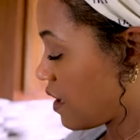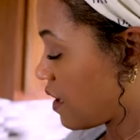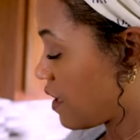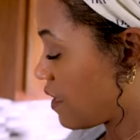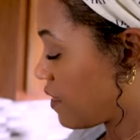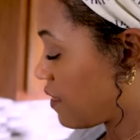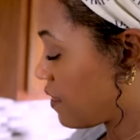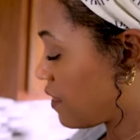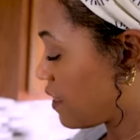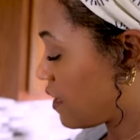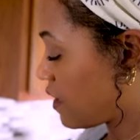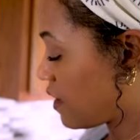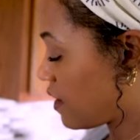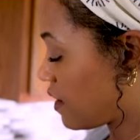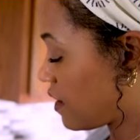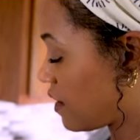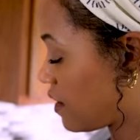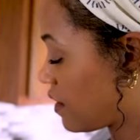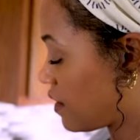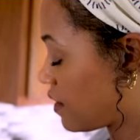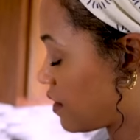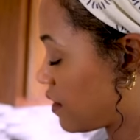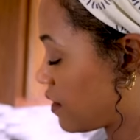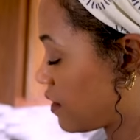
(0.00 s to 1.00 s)
and
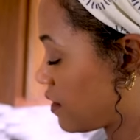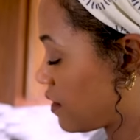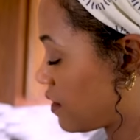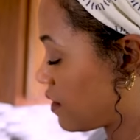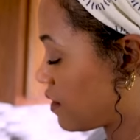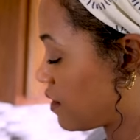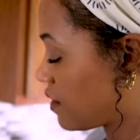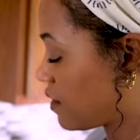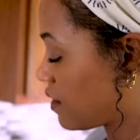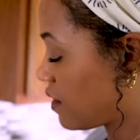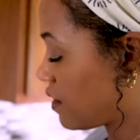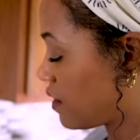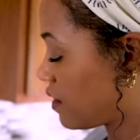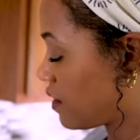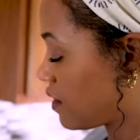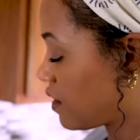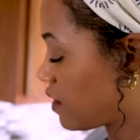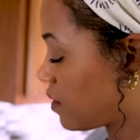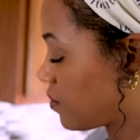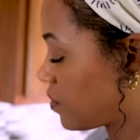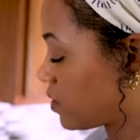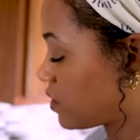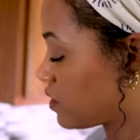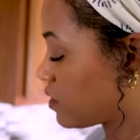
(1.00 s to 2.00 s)
then
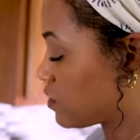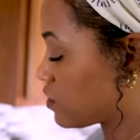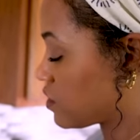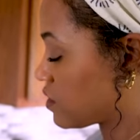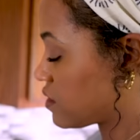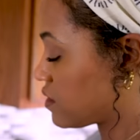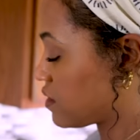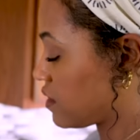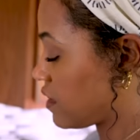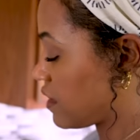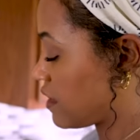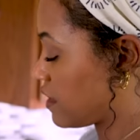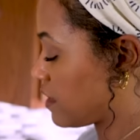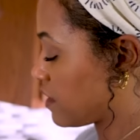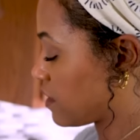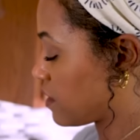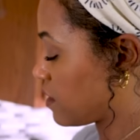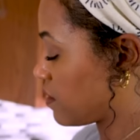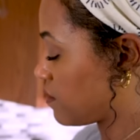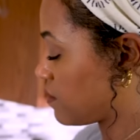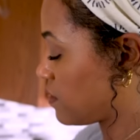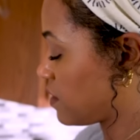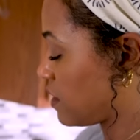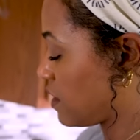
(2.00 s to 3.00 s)
I'm gonna just let it
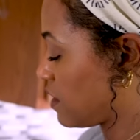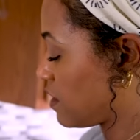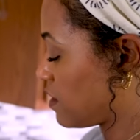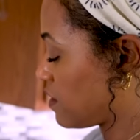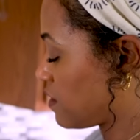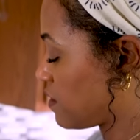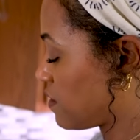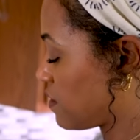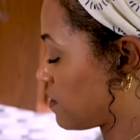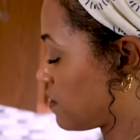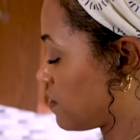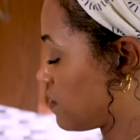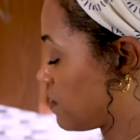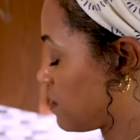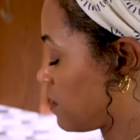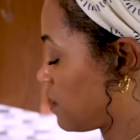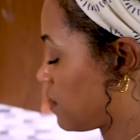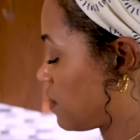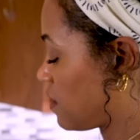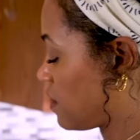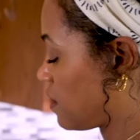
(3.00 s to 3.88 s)
come down.